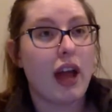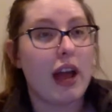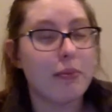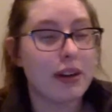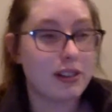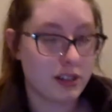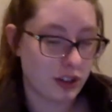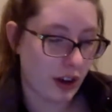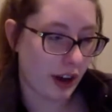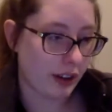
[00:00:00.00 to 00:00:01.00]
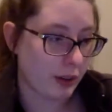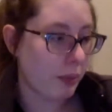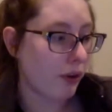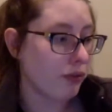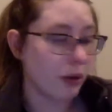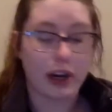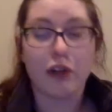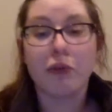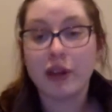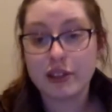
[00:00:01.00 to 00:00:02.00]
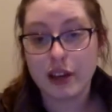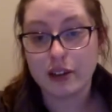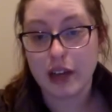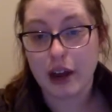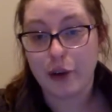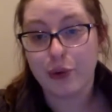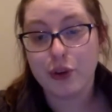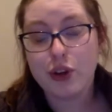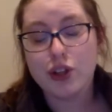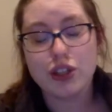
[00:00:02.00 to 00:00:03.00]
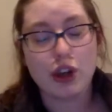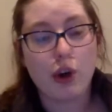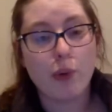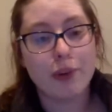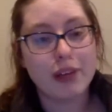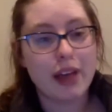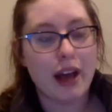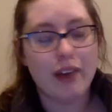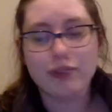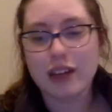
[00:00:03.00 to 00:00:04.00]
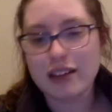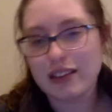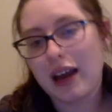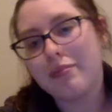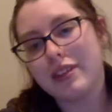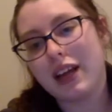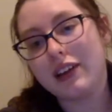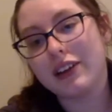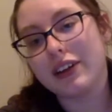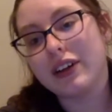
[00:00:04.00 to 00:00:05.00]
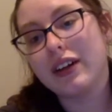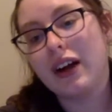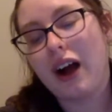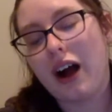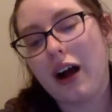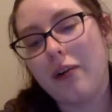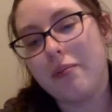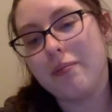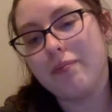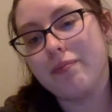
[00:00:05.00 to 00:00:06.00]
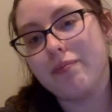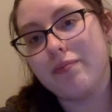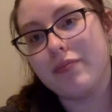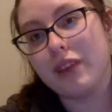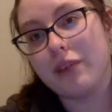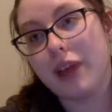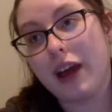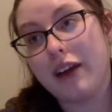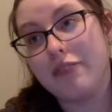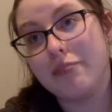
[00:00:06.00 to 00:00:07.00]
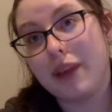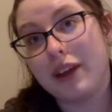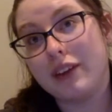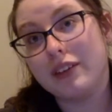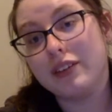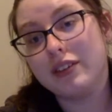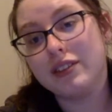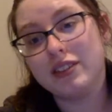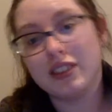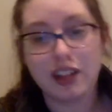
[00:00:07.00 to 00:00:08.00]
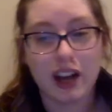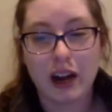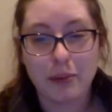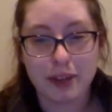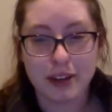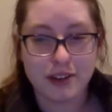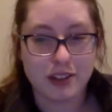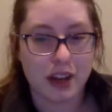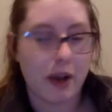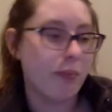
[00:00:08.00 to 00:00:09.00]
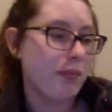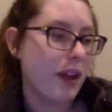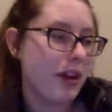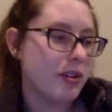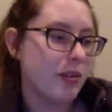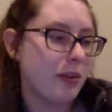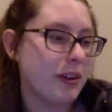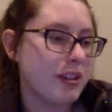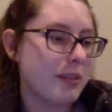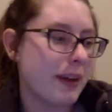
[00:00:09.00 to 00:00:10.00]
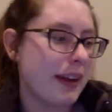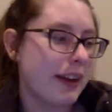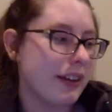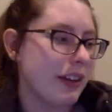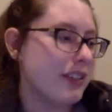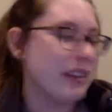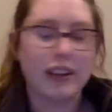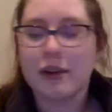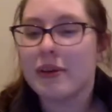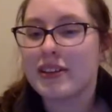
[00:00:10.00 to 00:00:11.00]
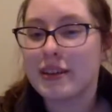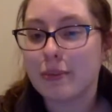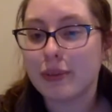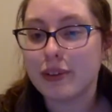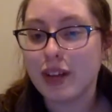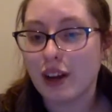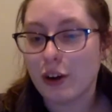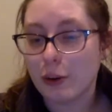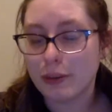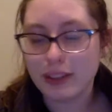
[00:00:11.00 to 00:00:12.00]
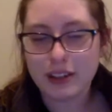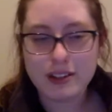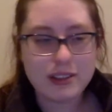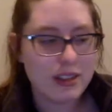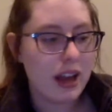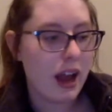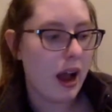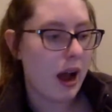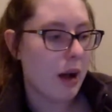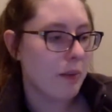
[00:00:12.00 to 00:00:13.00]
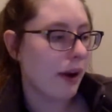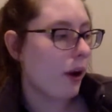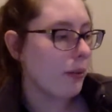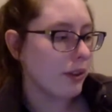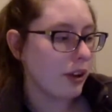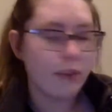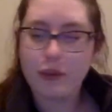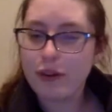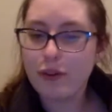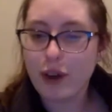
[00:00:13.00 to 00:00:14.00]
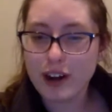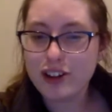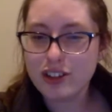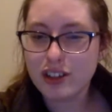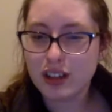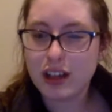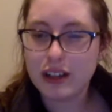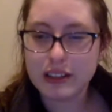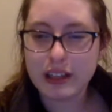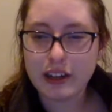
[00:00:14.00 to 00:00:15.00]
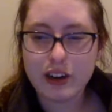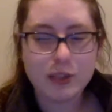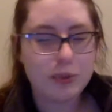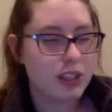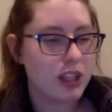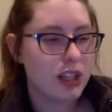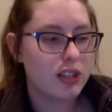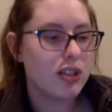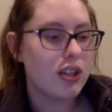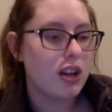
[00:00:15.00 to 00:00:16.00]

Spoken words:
and my sister Allie both work in retail now, so we have less time together than we have been a couple years ago. So we're just making our list a little bit simpler than it normally does. But Home Alone, we've watched a lot of Christmases.